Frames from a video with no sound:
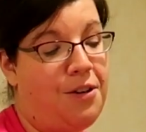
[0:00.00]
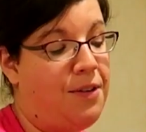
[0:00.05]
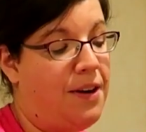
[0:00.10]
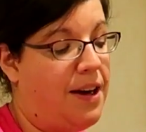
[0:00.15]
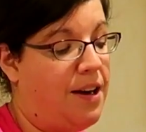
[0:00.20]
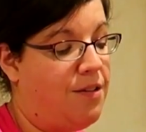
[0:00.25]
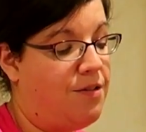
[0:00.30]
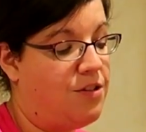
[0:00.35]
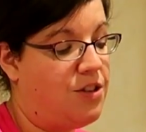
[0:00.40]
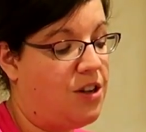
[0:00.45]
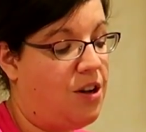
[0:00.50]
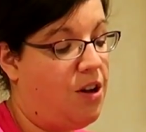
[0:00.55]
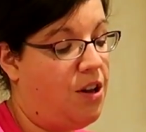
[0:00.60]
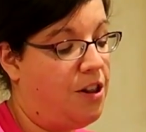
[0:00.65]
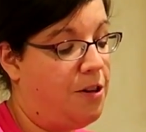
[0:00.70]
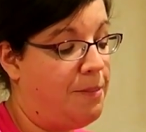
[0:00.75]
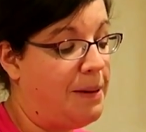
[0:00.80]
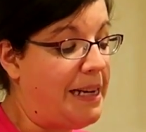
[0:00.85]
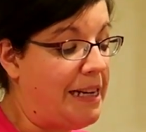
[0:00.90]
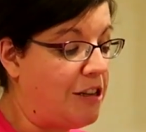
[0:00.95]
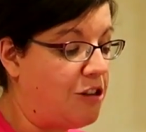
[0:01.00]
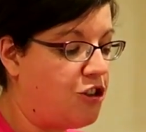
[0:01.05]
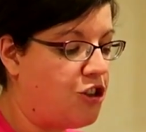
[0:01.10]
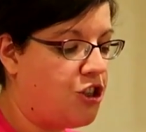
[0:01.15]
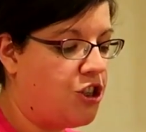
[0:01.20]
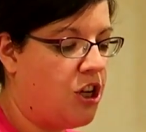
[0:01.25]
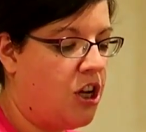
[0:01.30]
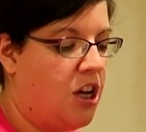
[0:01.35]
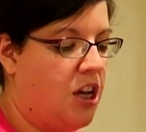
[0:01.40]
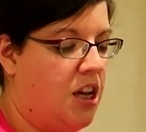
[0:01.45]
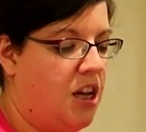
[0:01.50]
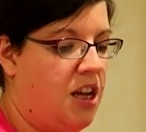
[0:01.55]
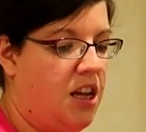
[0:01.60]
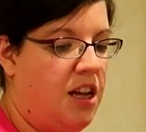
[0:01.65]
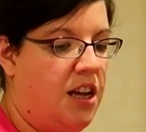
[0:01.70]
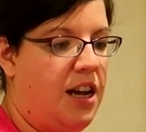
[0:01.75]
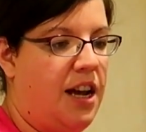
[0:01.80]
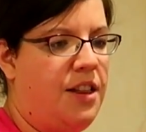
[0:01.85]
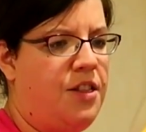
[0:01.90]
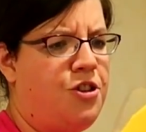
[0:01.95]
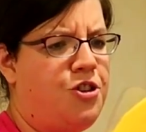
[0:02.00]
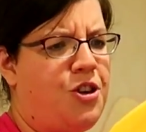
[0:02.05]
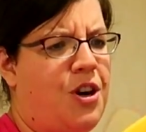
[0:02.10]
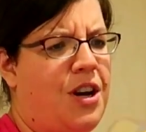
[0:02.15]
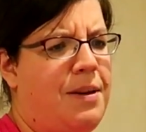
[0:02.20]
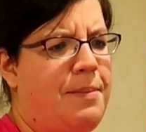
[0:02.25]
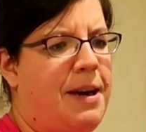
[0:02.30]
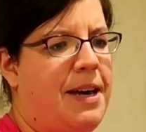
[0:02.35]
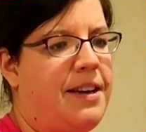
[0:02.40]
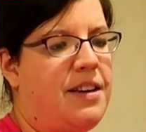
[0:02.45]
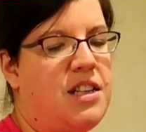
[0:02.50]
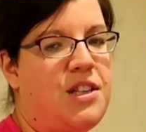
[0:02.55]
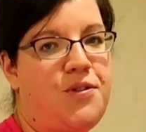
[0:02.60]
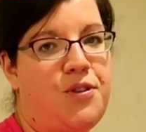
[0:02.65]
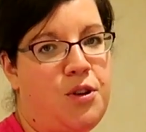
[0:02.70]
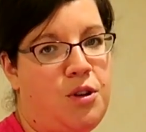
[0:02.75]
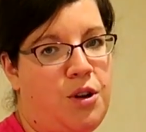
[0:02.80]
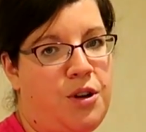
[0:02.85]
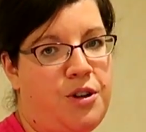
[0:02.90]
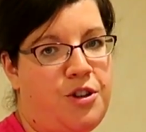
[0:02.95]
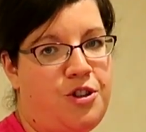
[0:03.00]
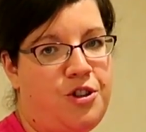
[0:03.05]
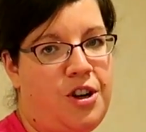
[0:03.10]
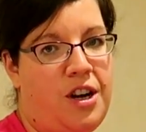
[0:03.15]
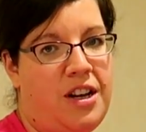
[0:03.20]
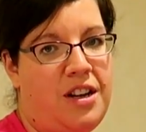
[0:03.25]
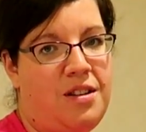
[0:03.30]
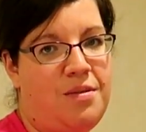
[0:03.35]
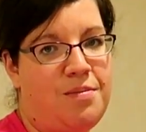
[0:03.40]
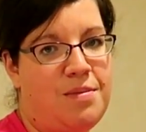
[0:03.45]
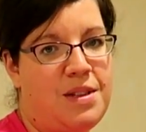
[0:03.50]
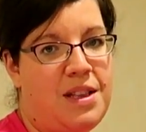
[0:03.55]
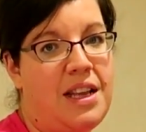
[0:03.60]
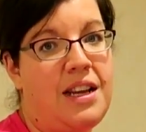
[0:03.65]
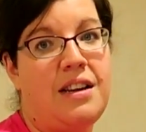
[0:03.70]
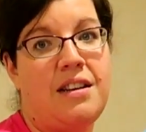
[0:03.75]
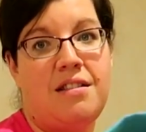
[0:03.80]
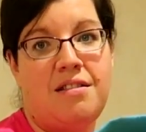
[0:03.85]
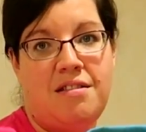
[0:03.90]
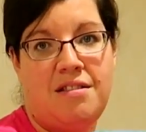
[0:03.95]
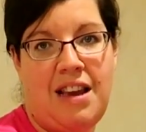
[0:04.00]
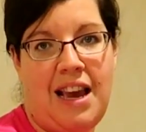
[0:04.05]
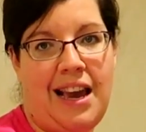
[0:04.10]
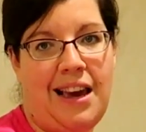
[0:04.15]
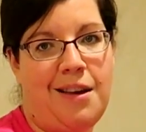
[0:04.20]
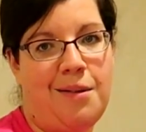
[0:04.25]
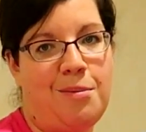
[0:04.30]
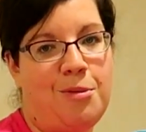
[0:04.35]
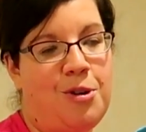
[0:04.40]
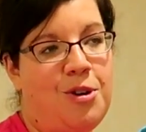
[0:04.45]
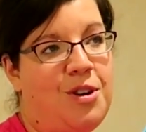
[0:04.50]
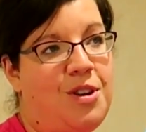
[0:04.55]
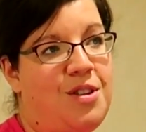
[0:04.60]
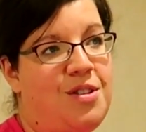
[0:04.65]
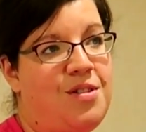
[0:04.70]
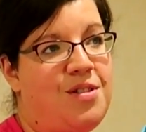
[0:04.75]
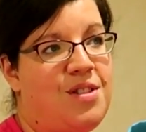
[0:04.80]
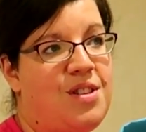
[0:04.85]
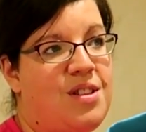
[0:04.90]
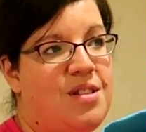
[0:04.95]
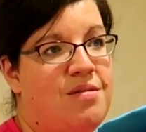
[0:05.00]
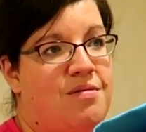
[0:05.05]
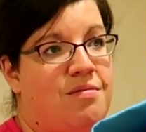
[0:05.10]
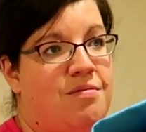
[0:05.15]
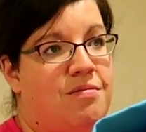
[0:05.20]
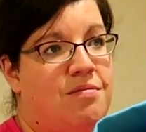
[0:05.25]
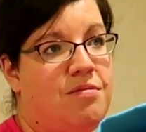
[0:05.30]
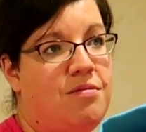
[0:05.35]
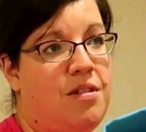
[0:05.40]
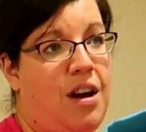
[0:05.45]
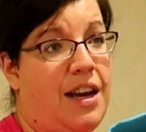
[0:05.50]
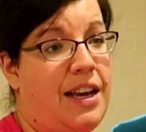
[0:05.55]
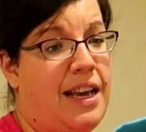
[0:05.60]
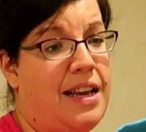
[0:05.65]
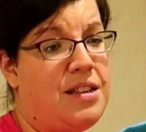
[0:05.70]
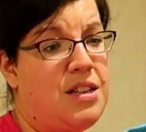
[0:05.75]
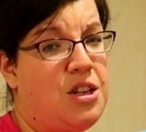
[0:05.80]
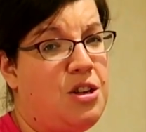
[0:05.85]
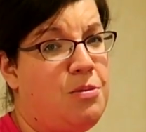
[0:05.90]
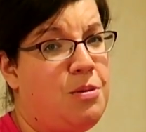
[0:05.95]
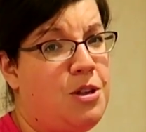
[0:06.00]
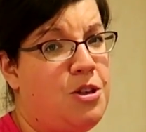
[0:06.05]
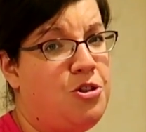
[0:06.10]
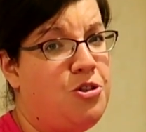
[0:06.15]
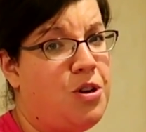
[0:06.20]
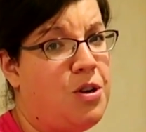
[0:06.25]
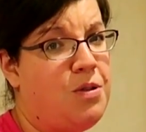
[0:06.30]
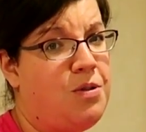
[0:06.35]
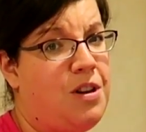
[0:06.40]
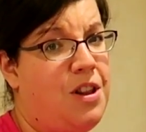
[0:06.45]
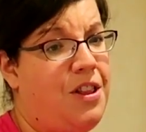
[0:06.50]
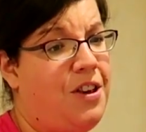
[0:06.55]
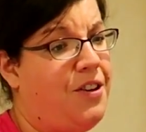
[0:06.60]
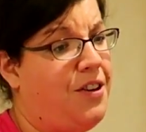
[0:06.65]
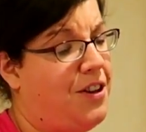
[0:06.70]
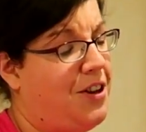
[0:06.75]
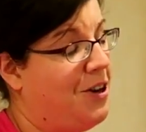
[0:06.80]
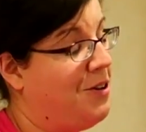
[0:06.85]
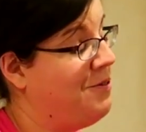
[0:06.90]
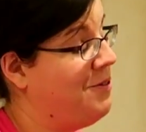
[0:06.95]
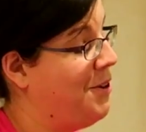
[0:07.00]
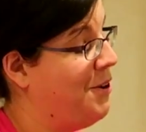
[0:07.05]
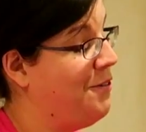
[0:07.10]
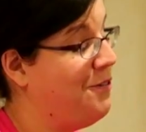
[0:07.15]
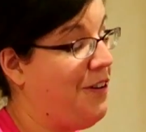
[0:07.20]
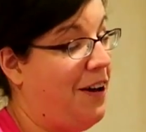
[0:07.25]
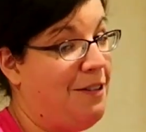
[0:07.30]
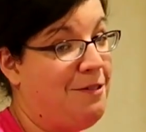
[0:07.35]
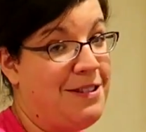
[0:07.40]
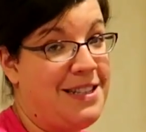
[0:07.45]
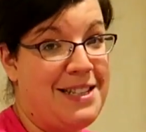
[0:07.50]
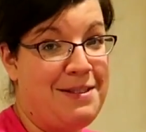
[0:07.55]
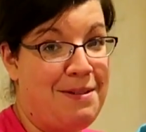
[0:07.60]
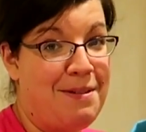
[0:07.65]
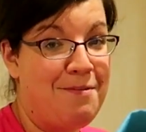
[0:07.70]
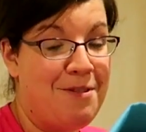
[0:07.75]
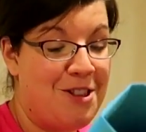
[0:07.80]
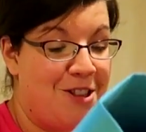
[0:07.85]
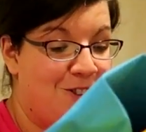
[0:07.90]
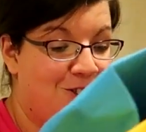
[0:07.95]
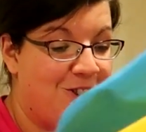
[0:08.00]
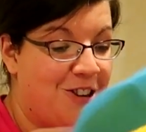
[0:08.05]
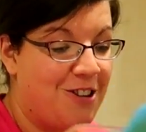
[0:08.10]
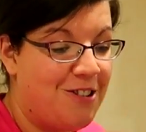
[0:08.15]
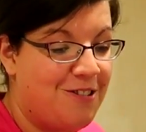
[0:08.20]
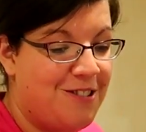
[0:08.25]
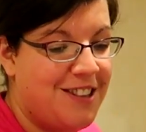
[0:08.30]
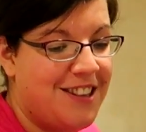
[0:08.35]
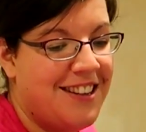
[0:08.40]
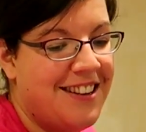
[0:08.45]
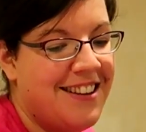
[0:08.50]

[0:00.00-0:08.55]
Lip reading: around on the beach. And the dry bag is for larger items like cameras. I guess you can put a drone in there. I don't know if I would swim with a drone.